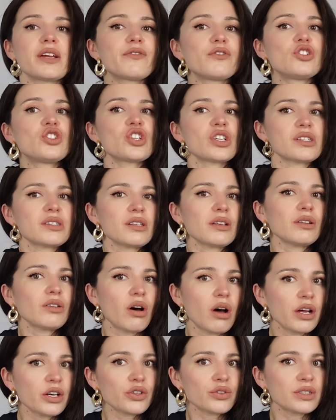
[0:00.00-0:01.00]
If just the
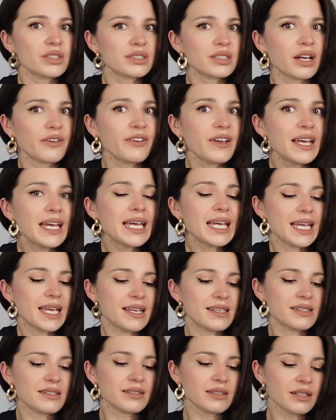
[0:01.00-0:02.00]
laundry stuff
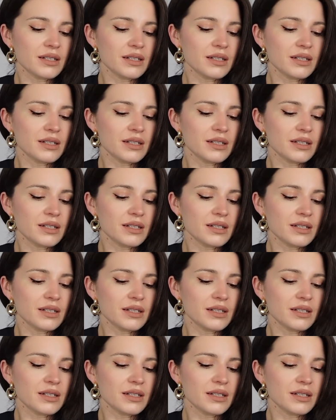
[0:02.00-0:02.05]
isn't